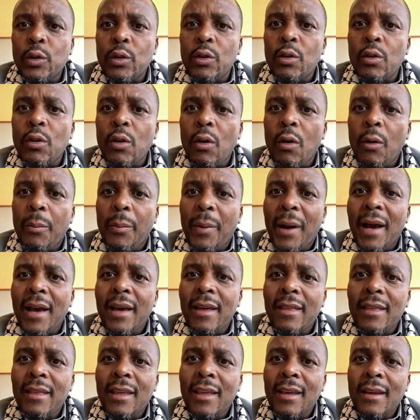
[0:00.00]
you know,
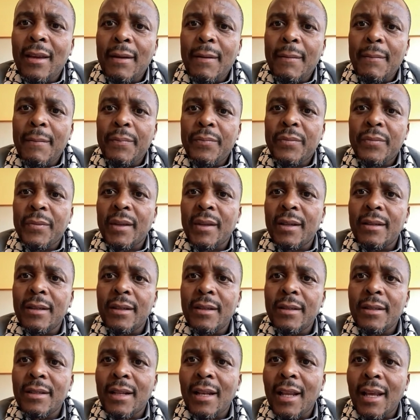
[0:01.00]
by the
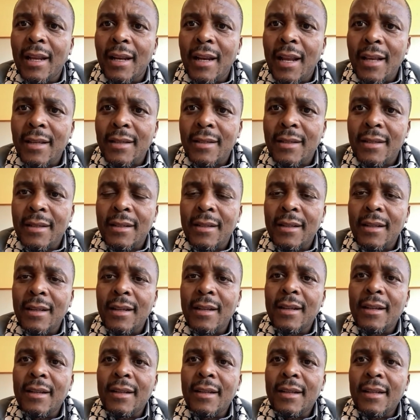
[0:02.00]
learners
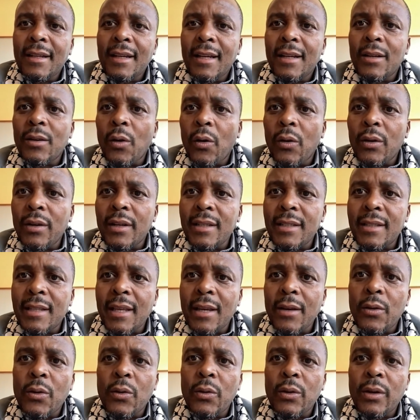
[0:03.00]
and all the
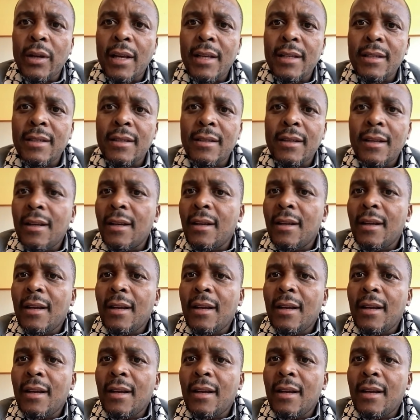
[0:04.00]
stakeholders.